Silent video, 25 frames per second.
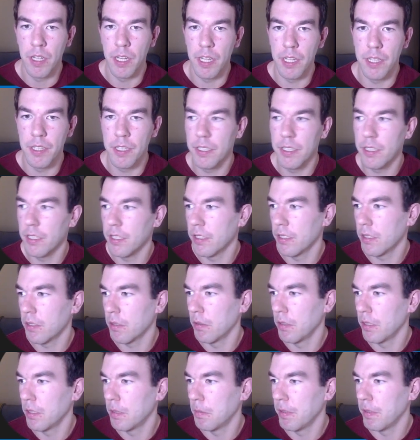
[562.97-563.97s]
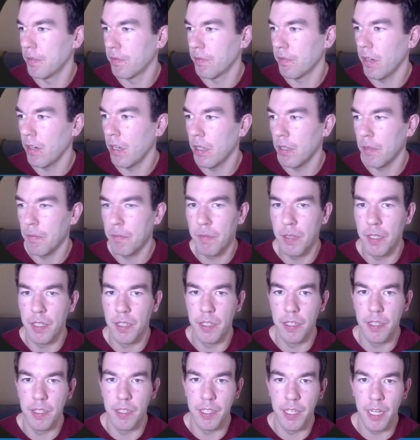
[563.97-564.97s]
and this is going to be from
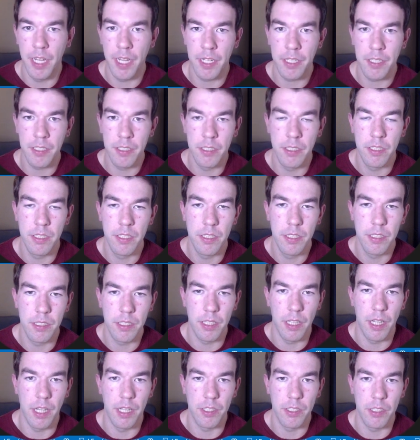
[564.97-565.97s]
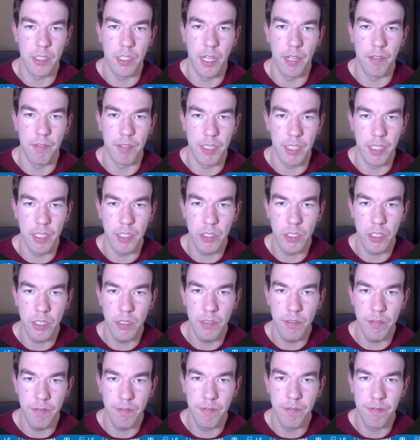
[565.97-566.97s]

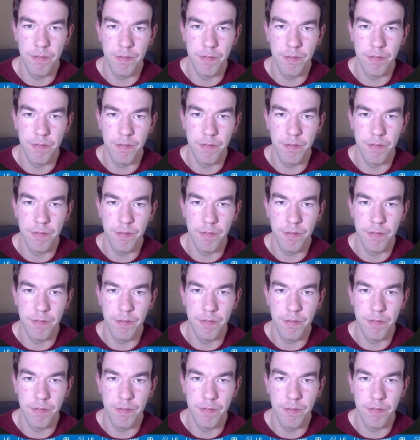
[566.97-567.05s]
next/navigation.